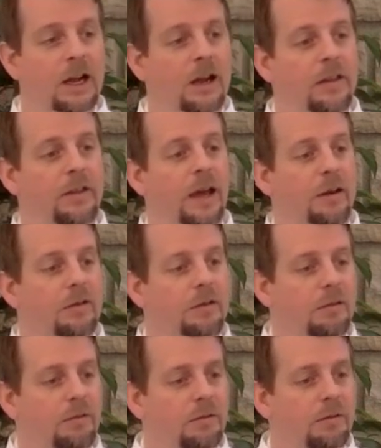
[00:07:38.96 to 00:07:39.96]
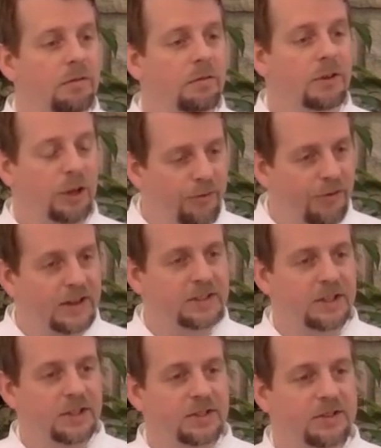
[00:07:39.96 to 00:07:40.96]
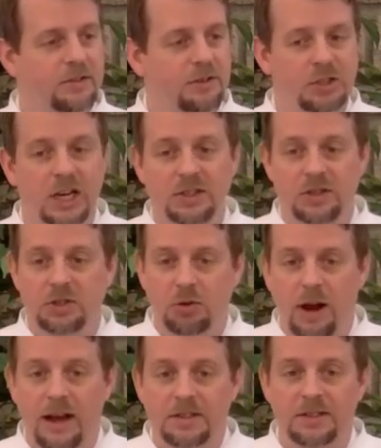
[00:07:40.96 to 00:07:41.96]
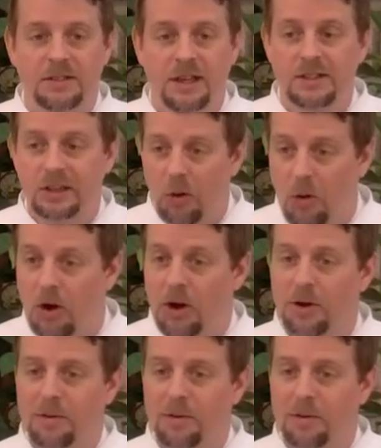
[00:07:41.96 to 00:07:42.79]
that confesses Jesus Christ as Lord.